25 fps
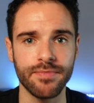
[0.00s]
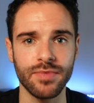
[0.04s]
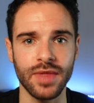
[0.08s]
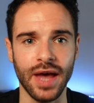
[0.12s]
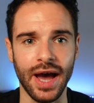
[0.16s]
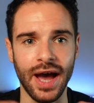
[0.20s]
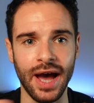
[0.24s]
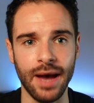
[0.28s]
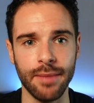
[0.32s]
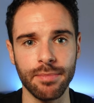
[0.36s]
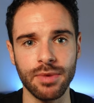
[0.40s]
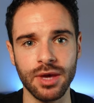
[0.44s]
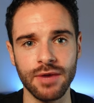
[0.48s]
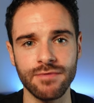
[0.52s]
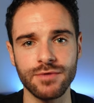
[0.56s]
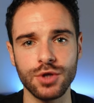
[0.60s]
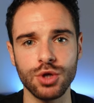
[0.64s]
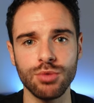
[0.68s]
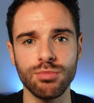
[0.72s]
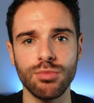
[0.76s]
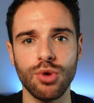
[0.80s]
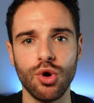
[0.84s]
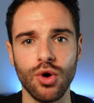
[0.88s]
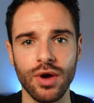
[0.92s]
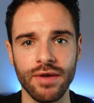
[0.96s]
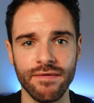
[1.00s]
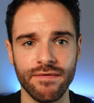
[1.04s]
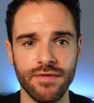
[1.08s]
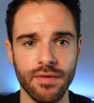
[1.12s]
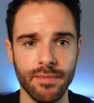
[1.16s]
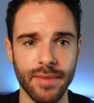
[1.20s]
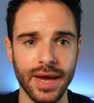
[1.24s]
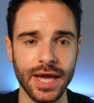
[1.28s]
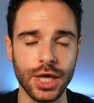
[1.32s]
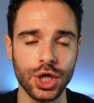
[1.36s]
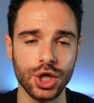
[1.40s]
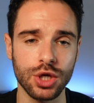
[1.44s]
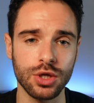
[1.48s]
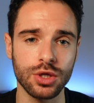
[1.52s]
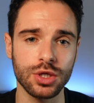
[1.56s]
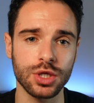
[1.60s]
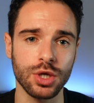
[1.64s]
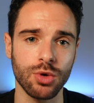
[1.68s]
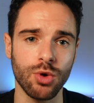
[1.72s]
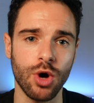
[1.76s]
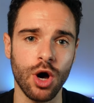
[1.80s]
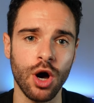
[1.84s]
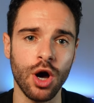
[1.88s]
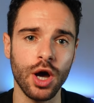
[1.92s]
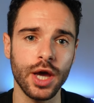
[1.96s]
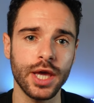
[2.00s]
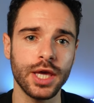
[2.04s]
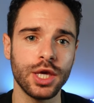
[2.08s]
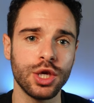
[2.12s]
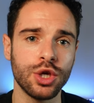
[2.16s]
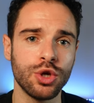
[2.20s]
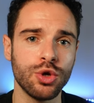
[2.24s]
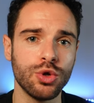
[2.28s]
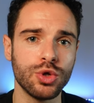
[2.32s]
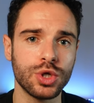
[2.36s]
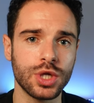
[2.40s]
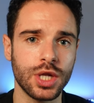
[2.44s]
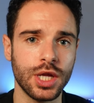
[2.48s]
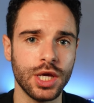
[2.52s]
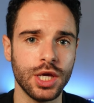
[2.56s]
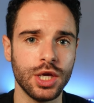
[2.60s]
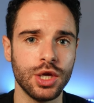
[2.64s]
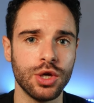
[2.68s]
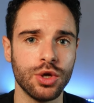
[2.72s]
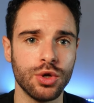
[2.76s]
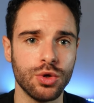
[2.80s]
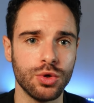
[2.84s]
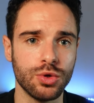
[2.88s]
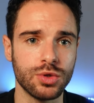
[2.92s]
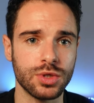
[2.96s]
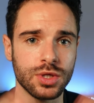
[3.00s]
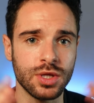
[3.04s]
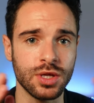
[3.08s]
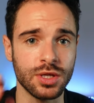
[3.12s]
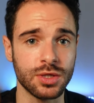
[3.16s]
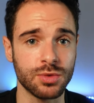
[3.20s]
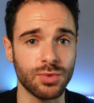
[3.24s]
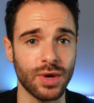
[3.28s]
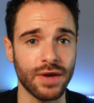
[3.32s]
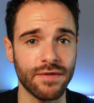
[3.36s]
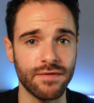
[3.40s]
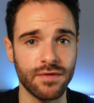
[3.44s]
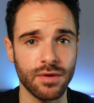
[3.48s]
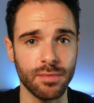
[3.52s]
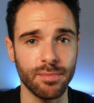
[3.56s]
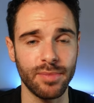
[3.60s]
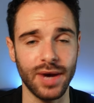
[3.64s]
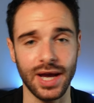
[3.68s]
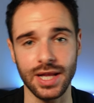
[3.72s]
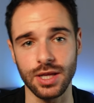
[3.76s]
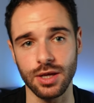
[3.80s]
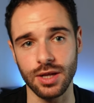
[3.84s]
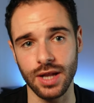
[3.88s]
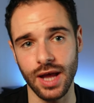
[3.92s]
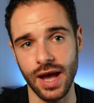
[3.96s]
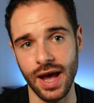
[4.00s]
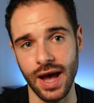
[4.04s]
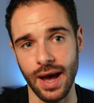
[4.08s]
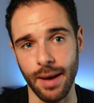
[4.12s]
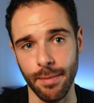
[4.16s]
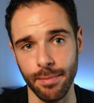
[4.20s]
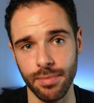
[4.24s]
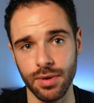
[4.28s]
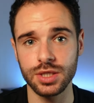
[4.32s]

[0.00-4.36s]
The app gives you more information, so I usually use the Zwift companion app.